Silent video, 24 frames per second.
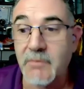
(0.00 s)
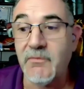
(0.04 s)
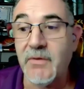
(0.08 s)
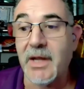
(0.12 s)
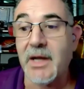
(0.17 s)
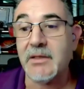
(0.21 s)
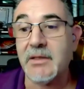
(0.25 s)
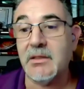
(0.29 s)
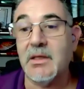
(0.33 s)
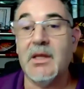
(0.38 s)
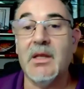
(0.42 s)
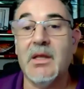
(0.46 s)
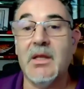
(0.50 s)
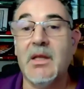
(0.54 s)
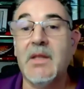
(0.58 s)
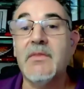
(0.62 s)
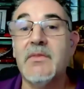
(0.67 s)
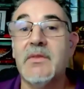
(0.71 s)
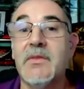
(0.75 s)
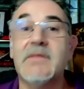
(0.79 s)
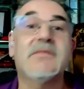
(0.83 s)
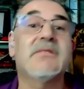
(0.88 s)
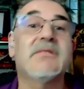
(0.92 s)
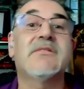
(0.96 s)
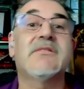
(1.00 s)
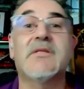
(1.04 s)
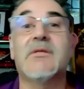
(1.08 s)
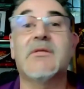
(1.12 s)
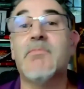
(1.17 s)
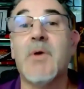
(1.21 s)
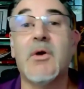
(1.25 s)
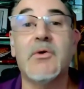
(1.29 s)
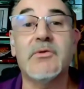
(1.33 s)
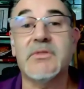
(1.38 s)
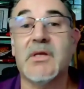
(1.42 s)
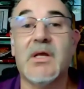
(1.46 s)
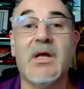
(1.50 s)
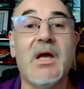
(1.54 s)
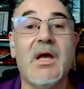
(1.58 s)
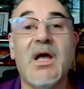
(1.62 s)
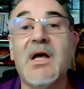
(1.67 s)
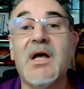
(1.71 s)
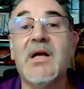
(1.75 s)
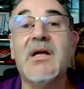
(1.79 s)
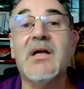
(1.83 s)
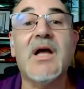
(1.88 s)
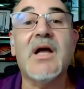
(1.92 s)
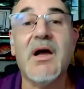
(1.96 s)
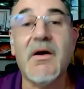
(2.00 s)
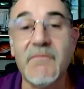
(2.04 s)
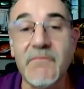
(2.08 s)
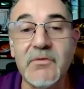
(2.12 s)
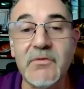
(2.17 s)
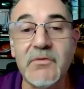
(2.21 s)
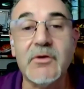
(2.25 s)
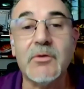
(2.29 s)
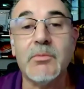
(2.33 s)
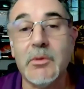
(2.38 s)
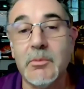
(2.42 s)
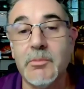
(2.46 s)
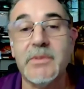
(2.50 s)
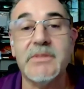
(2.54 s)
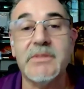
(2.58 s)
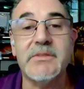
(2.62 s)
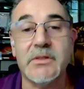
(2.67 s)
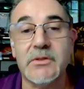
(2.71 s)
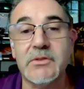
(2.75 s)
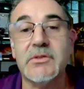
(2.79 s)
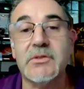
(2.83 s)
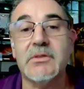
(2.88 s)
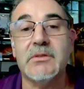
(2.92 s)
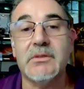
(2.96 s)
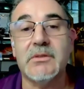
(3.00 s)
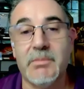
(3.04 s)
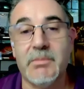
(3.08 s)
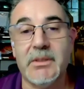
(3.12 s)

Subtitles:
In fact, this is the most uncomfortable position